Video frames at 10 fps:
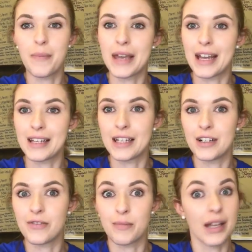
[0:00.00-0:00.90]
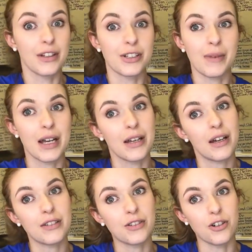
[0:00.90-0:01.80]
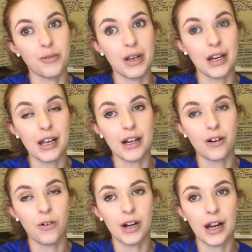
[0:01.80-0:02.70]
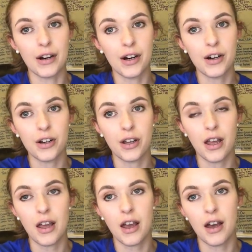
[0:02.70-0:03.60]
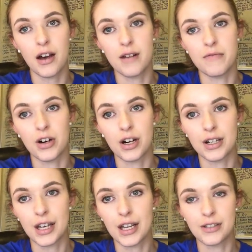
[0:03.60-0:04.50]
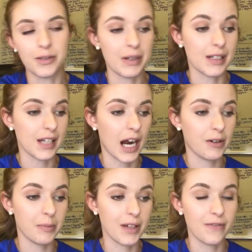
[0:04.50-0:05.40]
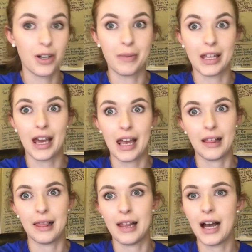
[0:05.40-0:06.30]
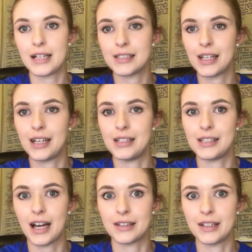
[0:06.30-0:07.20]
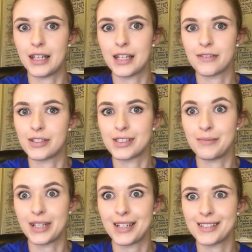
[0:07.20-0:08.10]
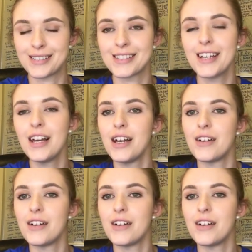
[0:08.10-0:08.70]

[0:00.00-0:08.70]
I'll be handing that over mainly to my social media coordinator, for her to handle, because I will be filming a lot and at the lake for some days